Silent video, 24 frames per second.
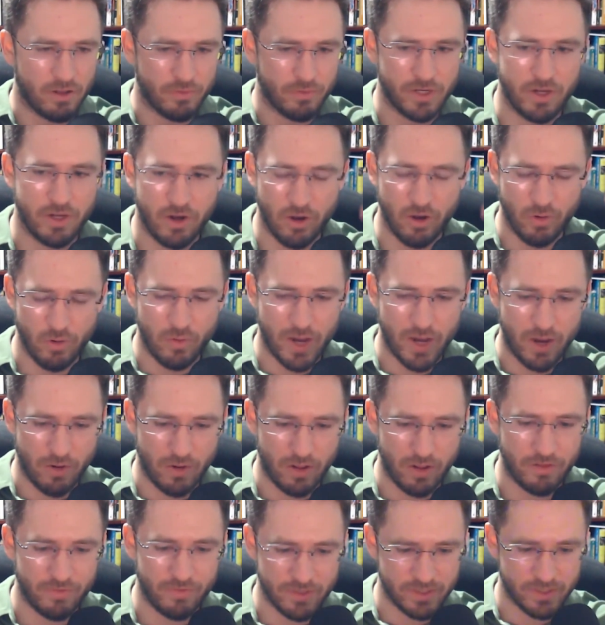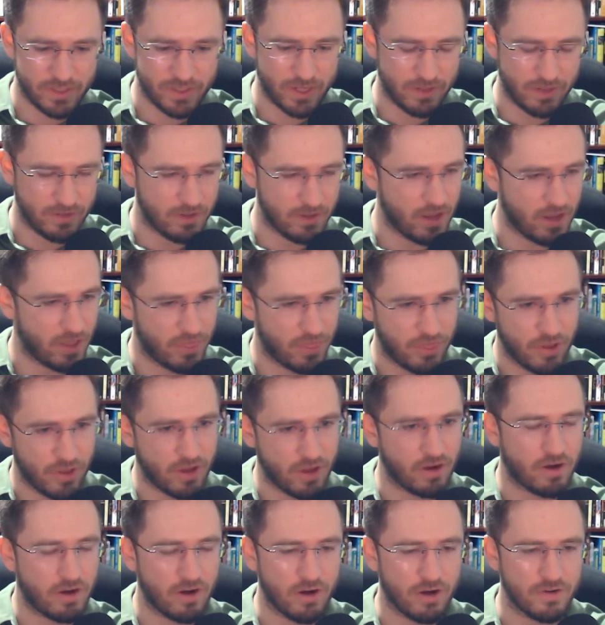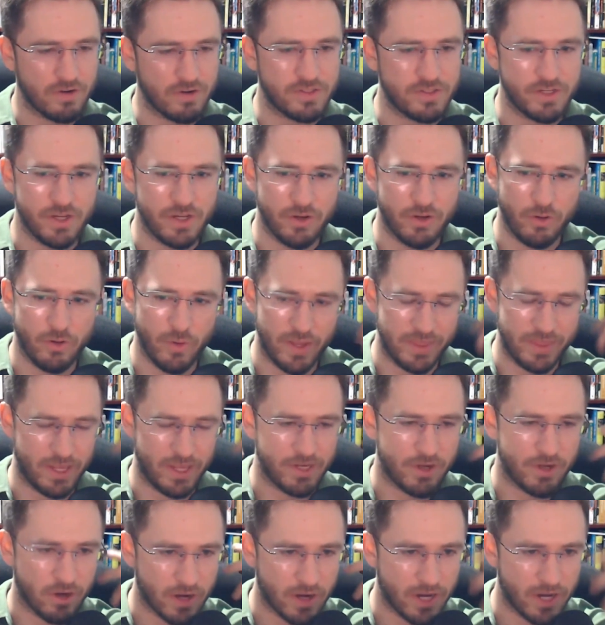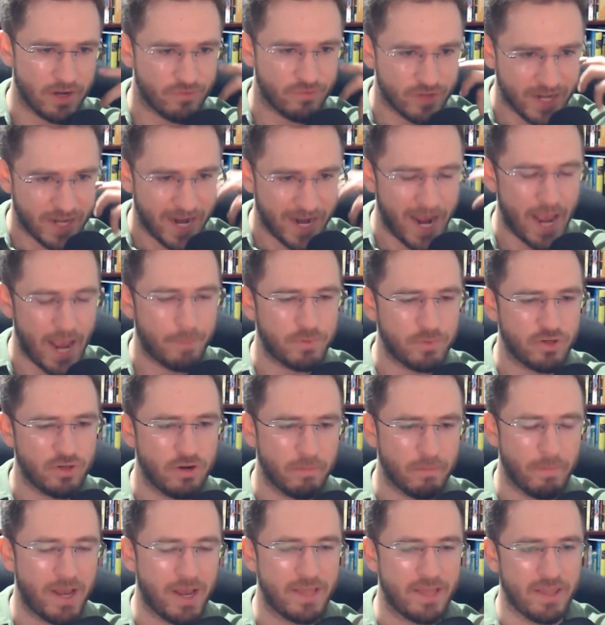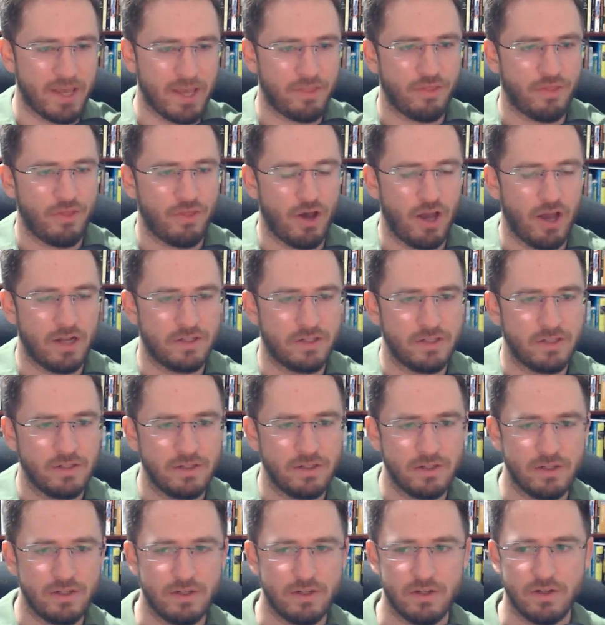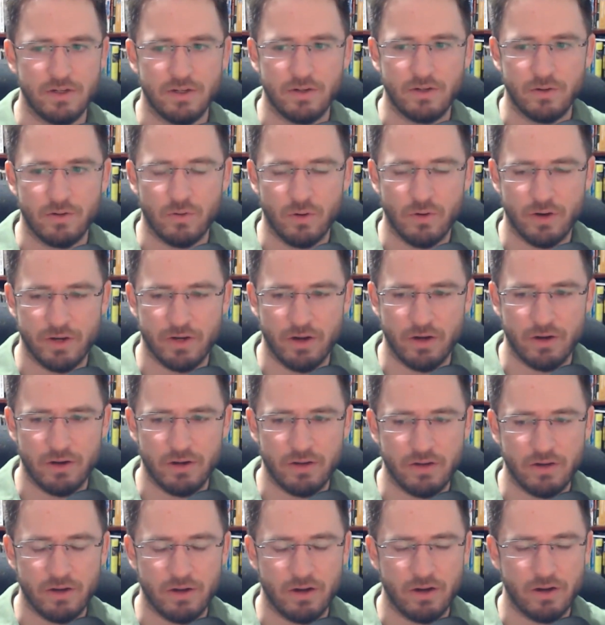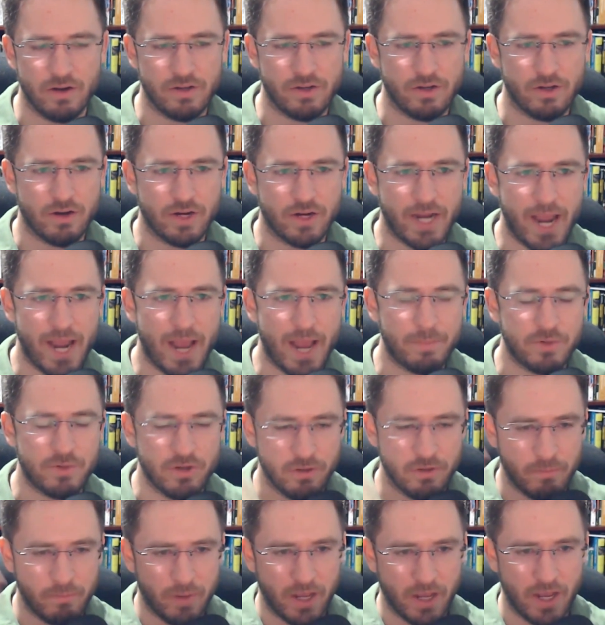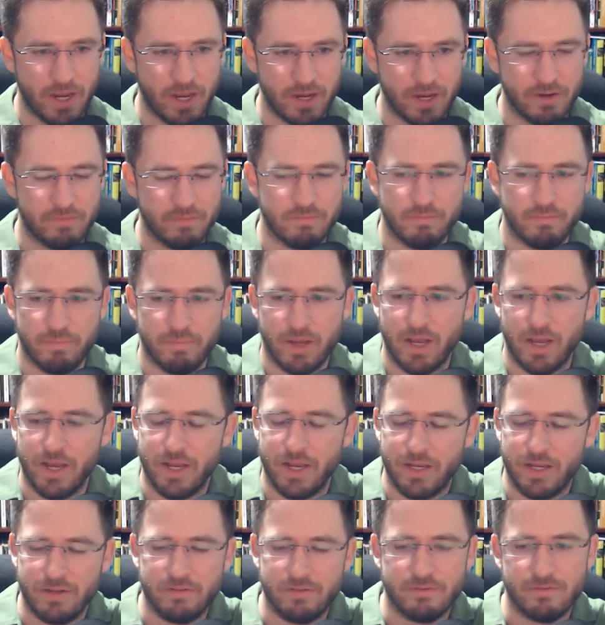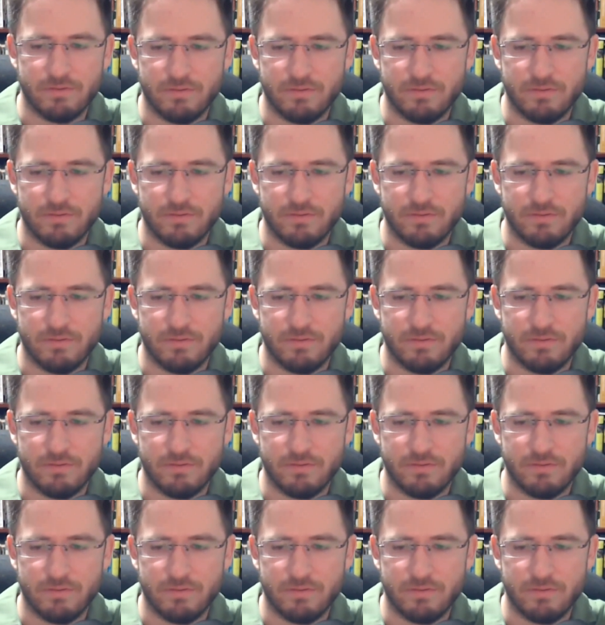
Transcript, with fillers: You know, how all of a sudden a thought occurs to you and then you're kind of captured by that thought, or you're, you're, you're captured by, by